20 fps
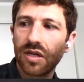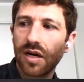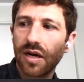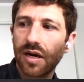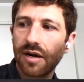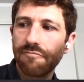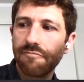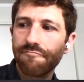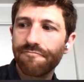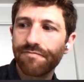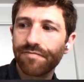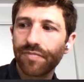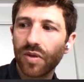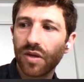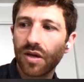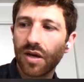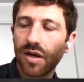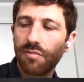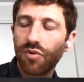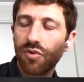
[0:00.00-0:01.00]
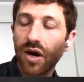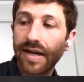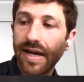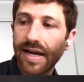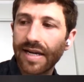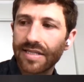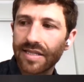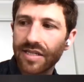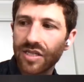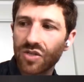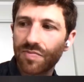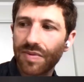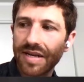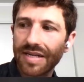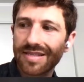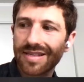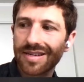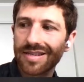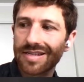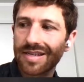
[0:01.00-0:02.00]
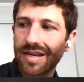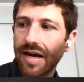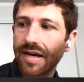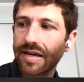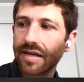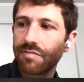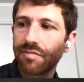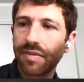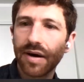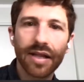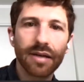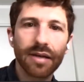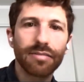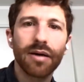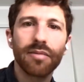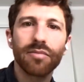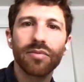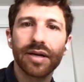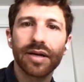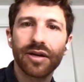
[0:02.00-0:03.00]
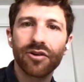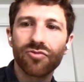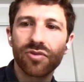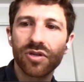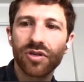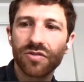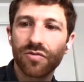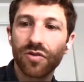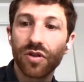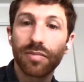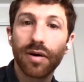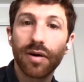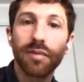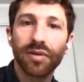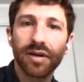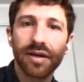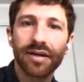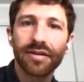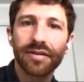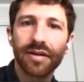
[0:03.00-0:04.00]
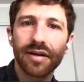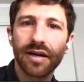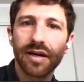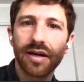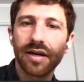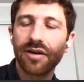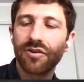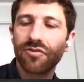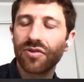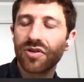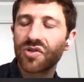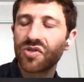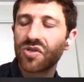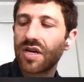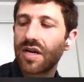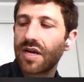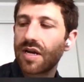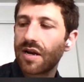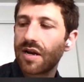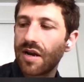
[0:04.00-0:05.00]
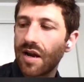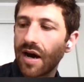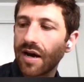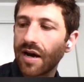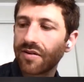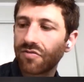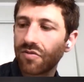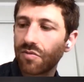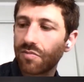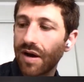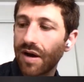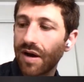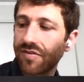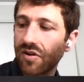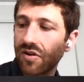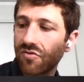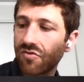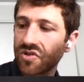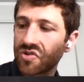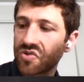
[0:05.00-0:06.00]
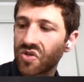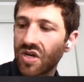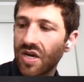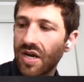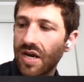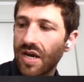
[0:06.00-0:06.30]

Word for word: um, uh, broadcasting space that is guided by the public interest for the public uh, interest, not for private interests.